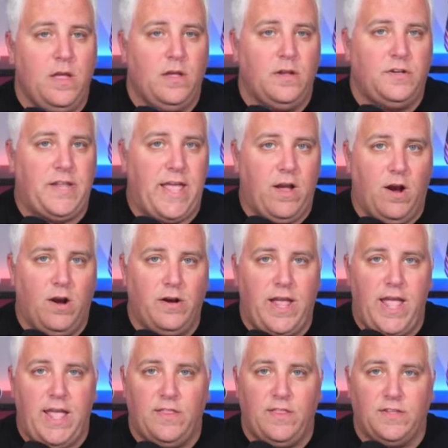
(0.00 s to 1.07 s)

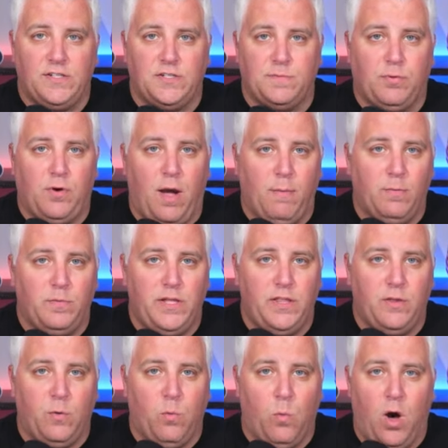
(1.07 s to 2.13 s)
Desharnais, this is probably
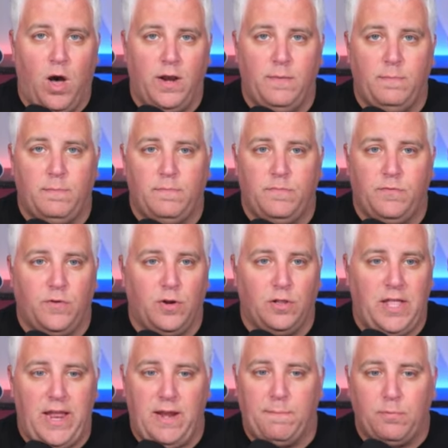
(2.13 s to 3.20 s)
the one for a
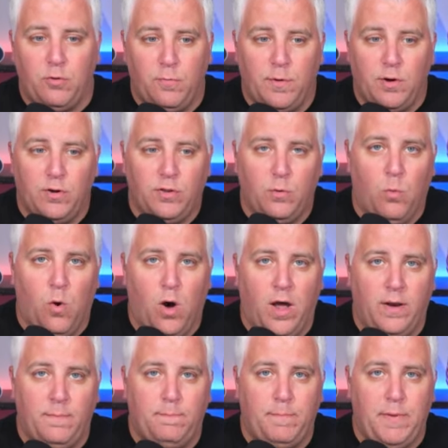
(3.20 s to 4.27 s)
late bloomer, the
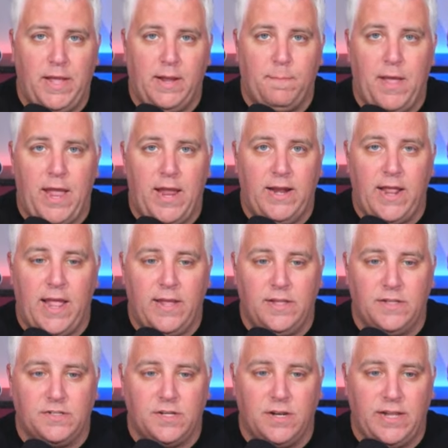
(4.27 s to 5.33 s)
one big payday
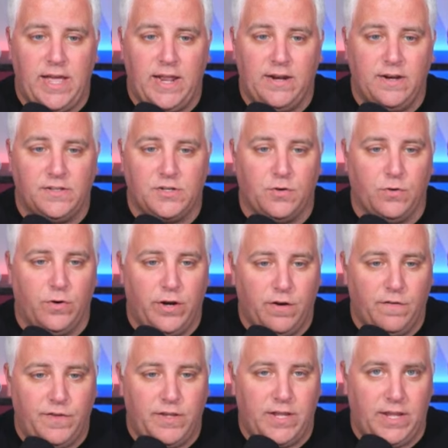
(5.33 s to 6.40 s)
he's going to get in his career
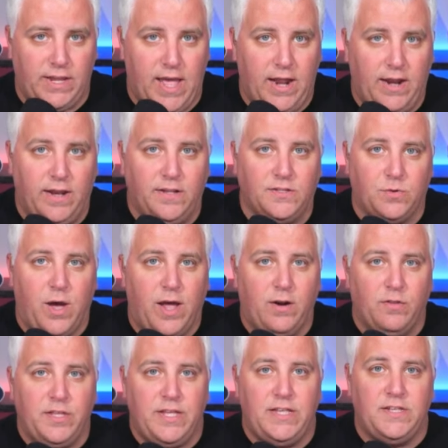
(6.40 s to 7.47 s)
if he can get it. So I
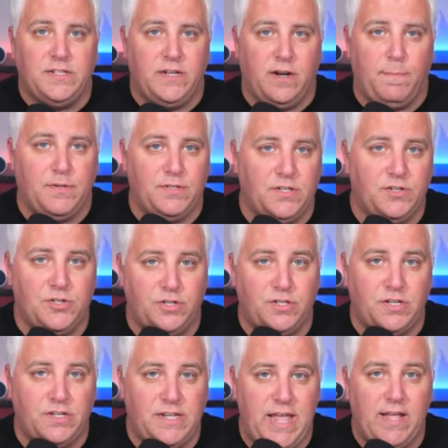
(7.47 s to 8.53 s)
don't think he's in a position
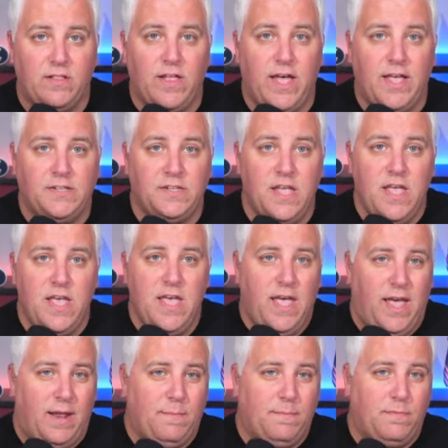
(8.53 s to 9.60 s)
to take less.
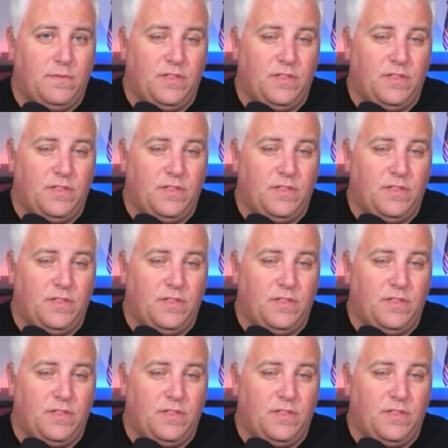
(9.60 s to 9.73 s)
And the